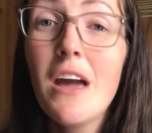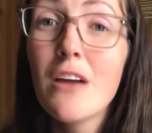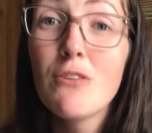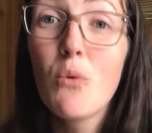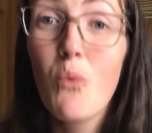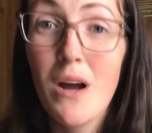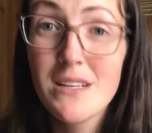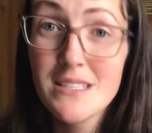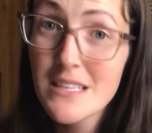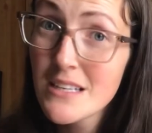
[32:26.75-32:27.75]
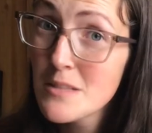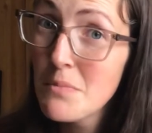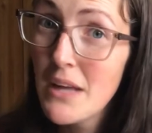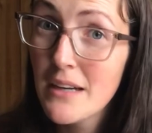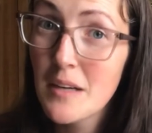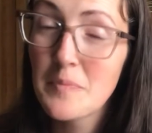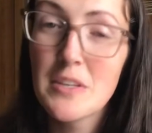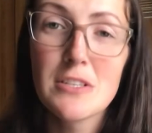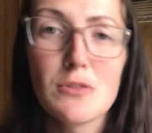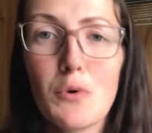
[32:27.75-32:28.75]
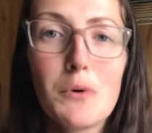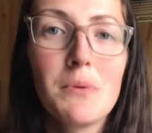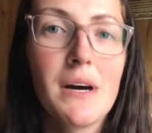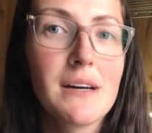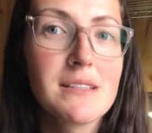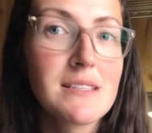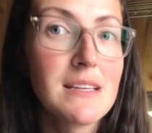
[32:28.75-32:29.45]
If you want to see us block up these soil blocks